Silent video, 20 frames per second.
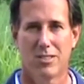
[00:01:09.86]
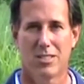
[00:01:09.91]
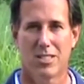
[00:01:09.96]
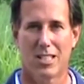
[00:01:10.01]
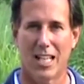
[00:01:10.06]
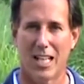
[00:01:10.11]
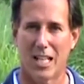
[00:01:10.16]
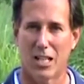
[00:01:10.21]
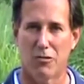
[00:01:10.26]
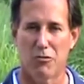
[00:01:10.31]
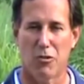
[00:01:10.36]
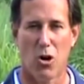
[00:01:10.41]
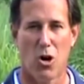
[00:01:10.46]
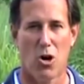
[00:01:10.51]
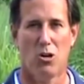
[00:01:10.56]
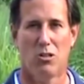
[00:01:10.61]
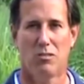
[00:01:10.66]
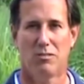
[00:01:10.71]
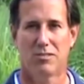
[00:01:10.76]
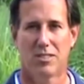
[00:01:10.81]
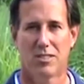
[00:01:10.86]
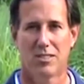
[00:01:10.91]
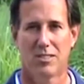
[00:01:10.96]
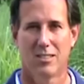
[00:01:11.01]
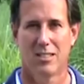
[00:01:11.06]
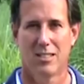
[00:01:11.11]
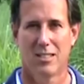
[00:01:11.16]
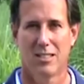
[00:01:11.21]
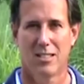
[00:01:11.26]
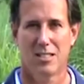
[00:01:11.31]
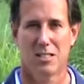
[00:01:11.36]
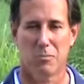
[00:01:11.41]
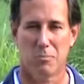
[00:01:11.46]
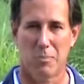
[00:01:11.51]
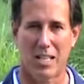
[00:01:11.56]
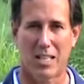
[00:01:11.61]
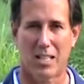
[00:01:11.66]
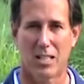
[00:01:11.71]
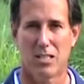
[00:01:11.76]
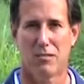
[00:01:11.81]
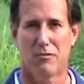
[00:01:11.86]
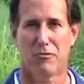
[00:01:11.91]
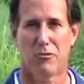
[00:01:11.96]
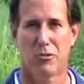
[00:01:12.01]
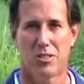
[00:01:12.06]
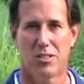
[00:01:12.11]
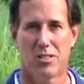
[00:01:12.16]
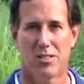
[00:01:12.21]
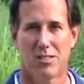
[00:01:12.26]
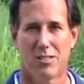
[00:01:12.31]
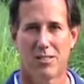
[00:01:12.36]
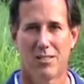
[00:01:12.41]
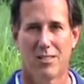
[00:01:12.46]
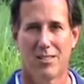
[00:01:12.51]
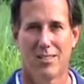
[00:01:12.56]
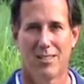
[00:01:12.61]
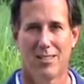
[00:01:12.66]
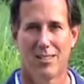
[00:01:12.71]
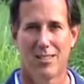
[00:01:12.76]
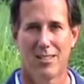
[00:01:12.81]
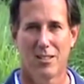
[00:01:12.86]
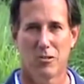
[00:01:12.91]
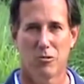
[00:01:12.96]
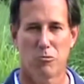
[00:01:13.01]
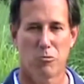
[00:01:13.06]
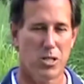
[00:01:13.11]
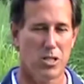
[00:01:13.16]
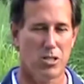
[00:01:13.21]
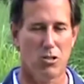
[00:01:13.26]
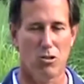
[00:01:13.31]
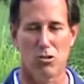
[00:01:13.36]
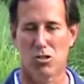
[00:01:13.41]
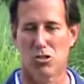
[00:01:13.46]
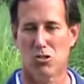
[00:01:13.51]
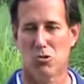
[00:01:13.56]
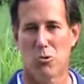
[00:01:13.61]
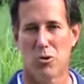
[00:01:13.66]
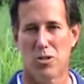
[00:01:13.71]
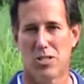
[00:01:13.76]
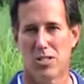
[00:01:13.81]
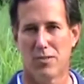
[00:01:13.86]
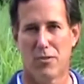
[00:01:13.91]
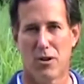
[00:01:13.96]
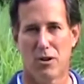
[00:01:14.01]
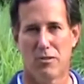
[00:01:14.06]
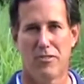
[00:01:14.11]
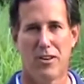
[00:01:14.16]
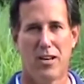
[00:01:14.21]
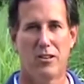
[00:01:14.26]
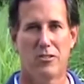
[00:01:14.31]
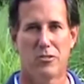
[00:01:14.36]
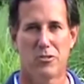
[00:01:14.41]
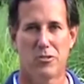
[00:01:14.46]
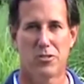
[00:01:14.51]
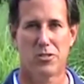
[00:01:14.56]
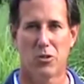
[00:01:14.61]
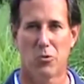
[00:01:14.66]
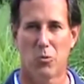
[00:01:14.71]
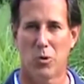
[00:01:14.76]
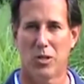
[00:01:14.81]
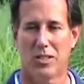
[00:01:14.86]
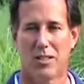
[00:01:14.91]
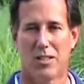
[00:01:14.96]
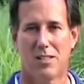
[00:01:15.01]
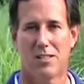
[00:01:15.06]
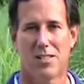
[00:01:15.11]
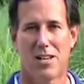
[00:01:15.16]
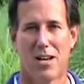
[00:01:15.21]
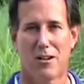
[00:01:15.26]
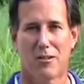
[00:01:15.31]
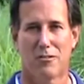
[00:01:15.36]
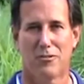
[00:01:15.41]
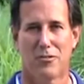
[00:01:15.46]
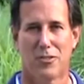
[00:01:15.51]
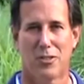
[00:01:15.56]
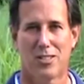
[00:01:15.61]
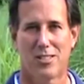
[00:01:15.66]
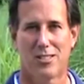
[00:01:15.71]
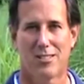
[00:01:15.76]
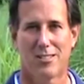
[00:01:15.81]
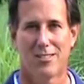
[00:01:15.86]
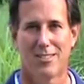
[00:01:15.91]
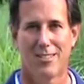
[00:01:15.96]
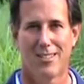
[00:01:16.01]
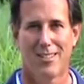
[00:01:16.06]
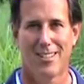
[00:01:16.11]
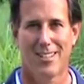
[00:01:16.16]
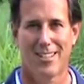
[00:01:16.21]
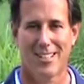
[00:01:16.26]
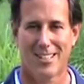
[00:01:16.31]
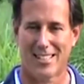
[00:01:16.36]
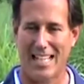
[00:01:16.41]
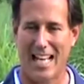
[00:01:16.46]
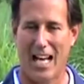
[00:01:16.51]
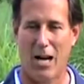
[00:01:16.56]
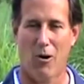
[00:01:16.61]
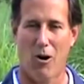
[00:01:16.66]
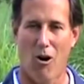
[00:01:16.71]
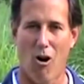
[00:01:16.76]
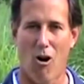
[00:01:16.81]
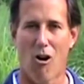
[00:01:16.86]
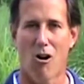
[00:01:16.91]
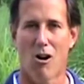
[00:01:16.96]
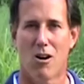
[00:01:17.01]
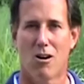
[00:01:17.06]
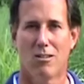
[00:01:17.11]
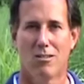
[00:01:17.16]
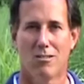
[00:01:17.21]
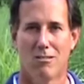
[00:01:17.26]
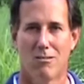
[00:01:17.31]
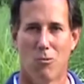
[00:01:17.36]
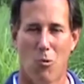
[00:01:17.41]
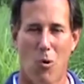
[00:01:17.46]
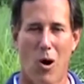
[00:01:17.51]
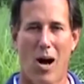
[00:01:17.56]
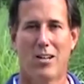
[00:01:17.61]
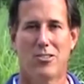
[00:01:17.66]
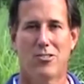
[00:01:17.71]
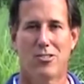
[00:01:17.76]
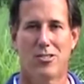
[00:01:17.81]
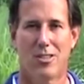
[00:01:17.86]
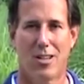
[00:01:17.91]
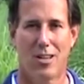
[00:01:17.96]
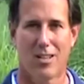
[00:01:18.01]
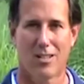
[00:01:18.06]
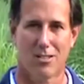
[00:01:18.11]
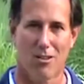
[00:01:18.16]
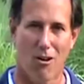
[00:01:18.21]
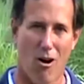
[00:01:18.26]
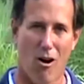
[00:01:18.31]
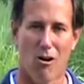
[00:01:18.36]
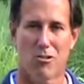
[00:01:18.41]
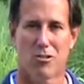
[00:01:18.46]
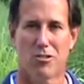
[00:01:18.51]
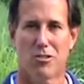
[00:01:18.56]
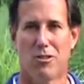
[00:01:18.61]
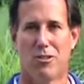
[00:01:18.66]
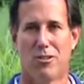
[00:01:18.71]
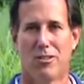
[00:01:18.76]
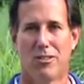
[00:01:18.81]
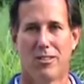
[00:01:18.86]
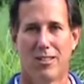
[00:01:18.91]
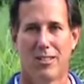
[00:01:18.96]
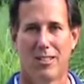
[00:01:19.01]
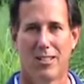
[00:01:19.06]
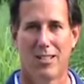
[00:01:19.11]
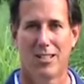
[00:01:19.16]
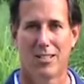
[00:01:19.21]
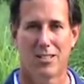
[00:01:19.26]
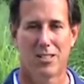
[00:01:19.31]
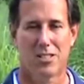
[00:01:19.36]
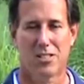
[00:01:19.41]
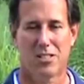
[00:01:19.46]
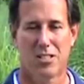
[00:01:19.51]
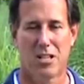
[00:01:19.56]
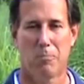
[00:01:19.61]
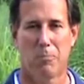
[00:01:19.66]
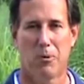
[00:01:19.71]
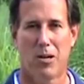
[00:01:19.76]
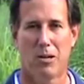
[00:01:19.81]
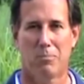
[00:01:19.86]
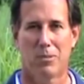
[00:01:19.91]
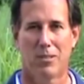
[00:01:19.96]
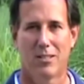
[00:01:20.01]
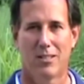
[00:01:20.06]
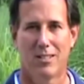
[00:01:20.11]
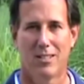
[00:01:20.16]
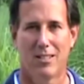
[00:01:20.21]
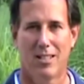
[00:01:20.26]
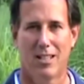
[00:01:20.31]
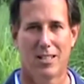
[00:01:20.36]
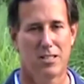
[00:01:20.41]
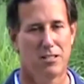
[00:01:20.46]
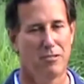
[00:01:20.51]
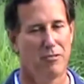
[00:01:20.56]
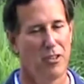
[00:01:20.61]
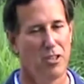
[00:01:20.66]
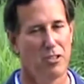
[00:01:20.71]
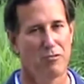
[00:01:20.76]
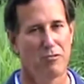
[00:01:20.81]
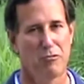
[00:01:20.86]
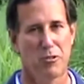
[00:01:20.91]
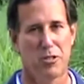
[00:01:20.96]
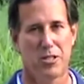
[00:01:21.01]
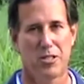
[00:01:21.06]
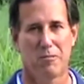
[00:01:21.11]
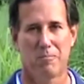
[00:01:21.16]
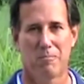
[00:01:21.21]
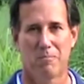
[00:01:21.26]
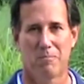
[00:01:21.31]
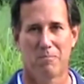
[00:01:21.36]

to get involved, to make a difference. Read those stories of our founders and what they sacrificed. It's now our watch, it's our turn to step up and defend freedom.